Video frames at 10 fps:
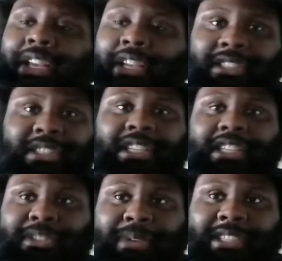Because
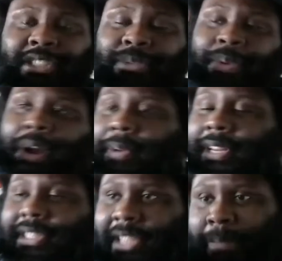goodness gracious, we
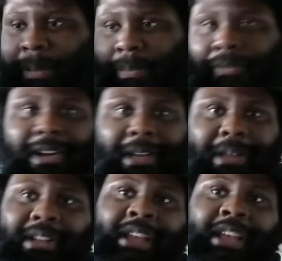already see people
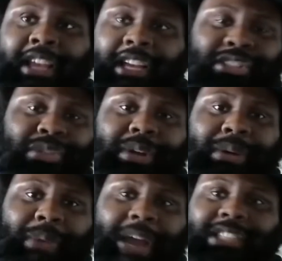fucking
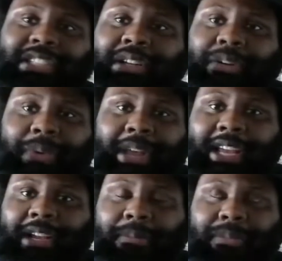enjoying Ratchet and
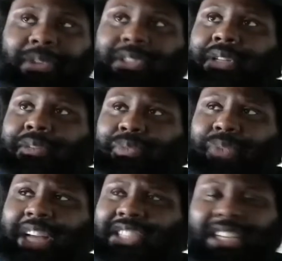Clank. What was it?
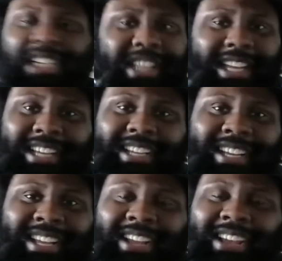Ratchet and Clank.
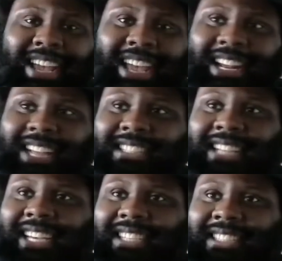And that's
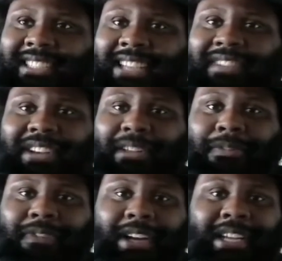$70
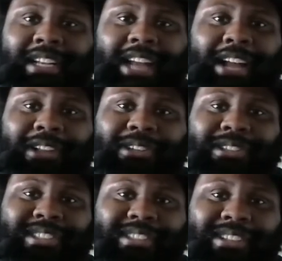fucking
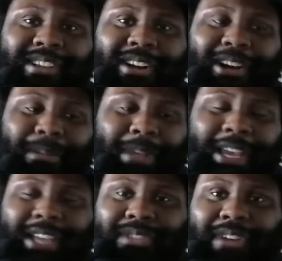dollars on
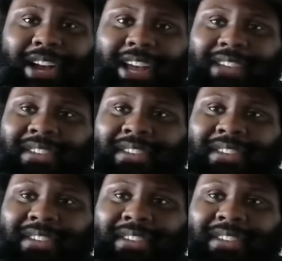PS5.